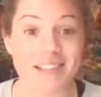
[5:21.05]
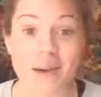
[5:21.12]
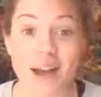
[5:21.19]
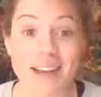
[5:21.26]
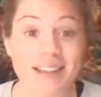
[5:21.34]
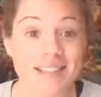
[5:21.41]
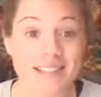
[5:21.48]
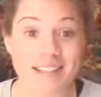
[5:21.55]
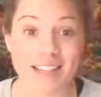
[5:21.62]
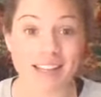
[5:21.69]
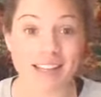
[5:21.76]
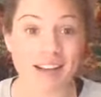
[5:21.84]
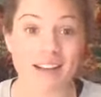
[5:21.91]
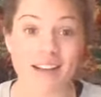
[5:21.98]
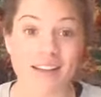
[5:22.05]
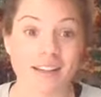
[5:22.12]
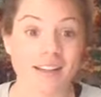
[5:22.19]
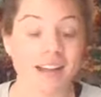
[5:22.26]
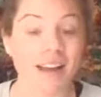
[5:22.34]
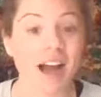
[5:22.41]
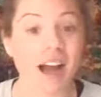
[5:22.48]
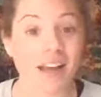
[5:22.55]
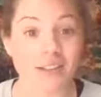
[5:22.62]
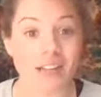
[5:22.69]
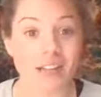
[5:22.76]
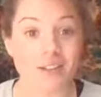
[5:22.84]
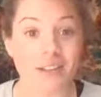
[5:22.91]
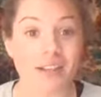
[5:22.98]
So I can see on a higher
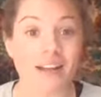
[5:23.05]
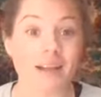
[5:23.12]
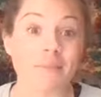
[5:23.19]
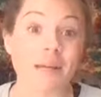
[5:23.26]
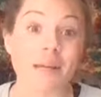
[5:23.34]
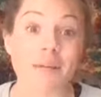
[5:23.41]
level and be